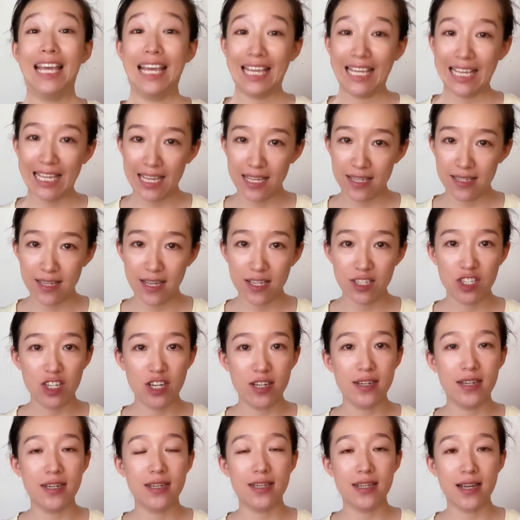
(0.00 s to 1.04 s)

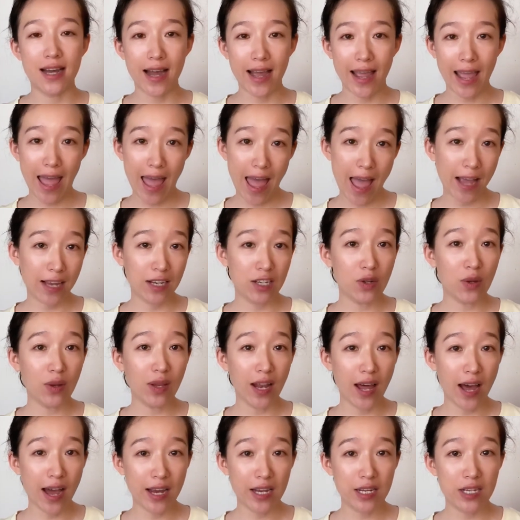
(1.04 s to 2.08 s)
inconsistent diagonal
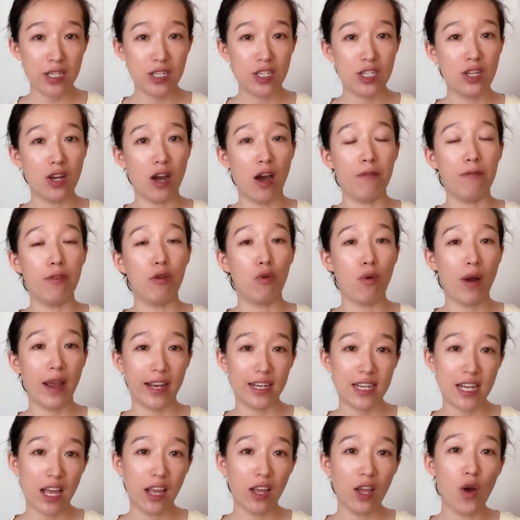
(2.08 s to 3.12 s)
lines of the
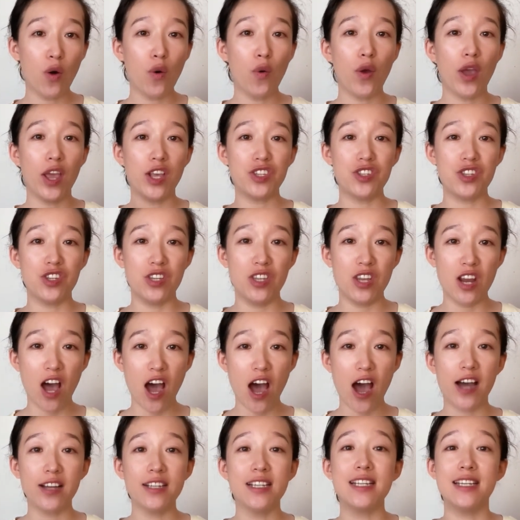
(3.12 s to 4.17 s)
rectangle is
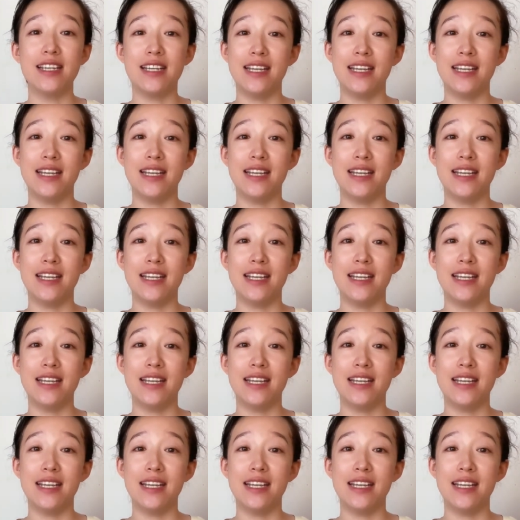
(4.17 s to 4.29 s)
not